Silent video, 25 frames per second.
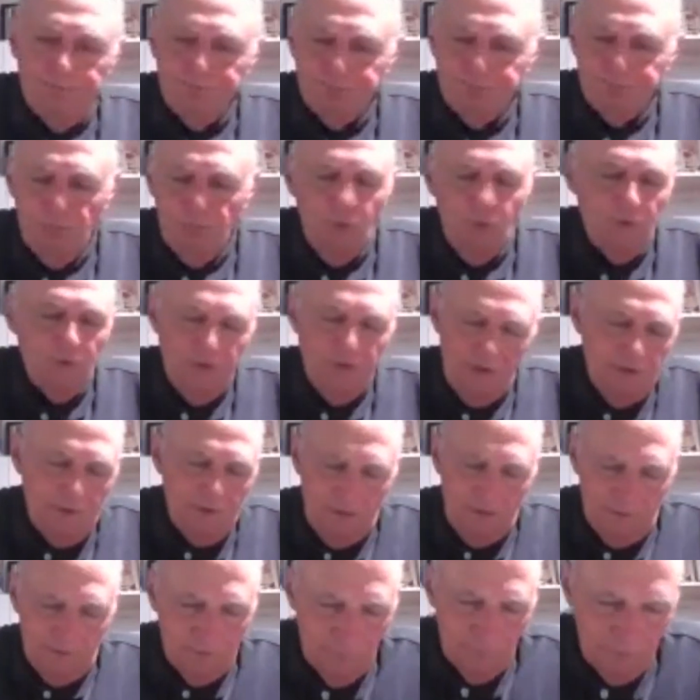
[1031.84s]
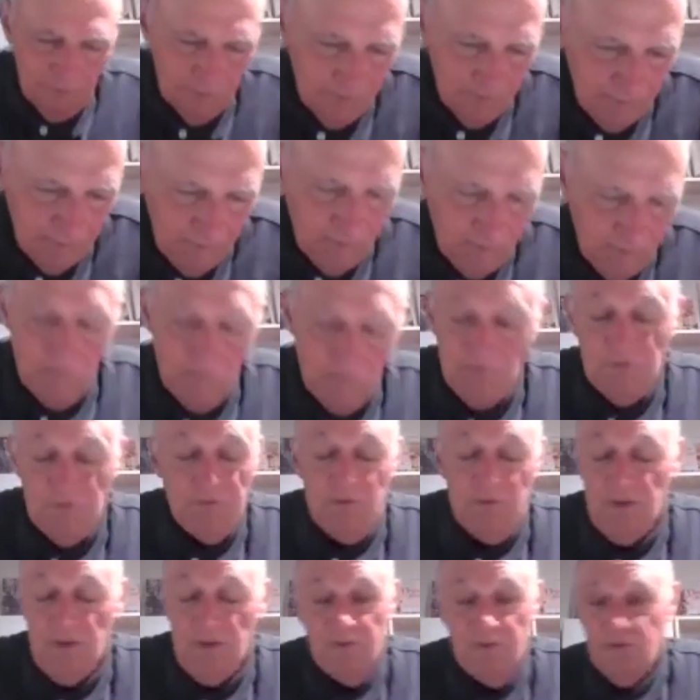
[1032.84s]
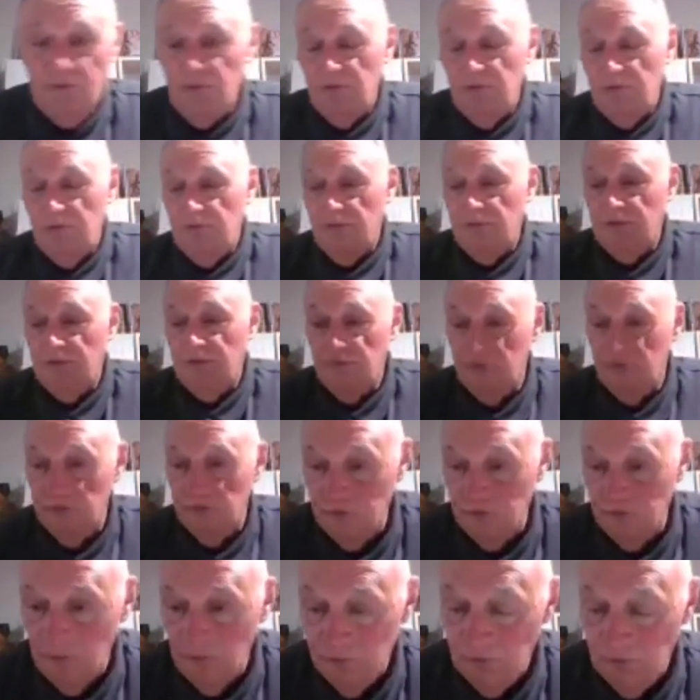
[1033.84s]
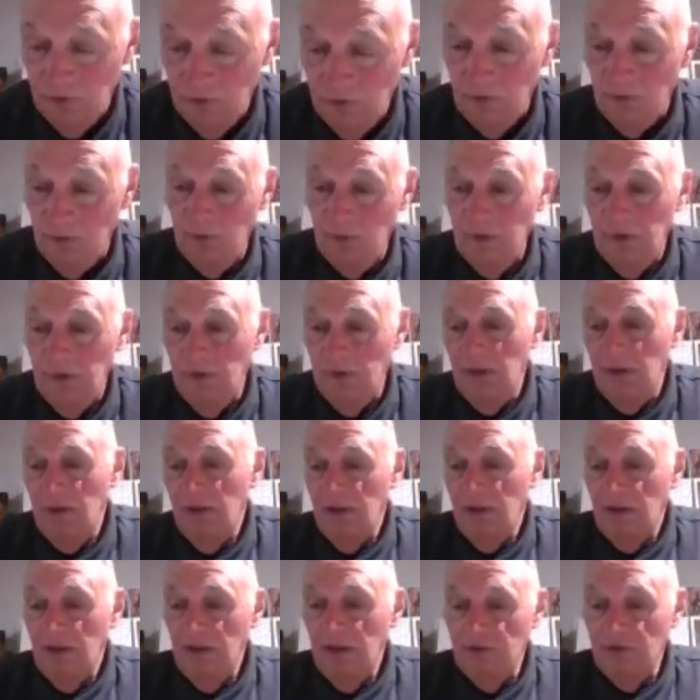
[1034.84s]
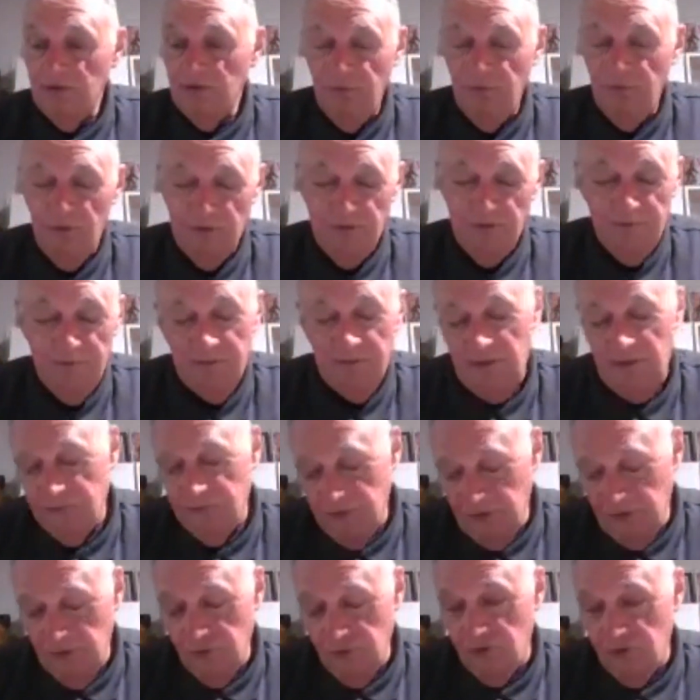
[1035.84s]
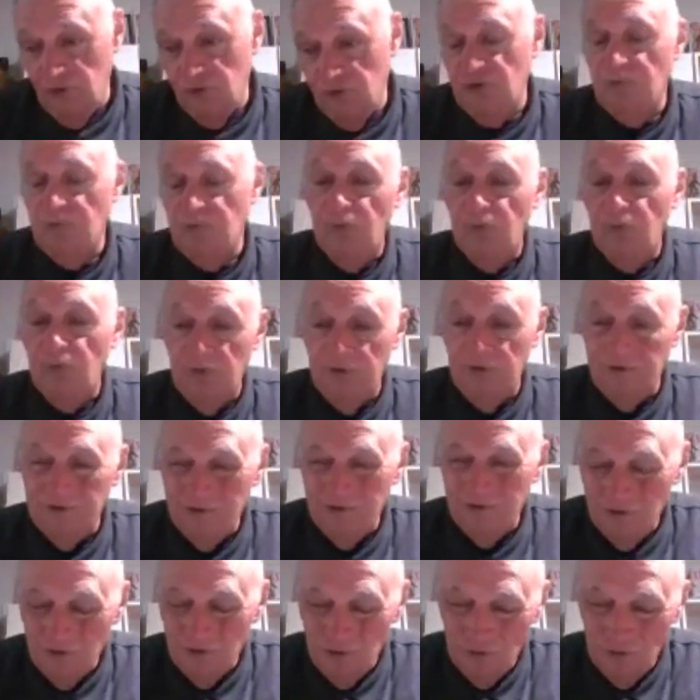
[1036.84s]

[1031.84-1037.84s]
well, Nick, in case your listeners don't know, as far as if they've seen Jersey Boys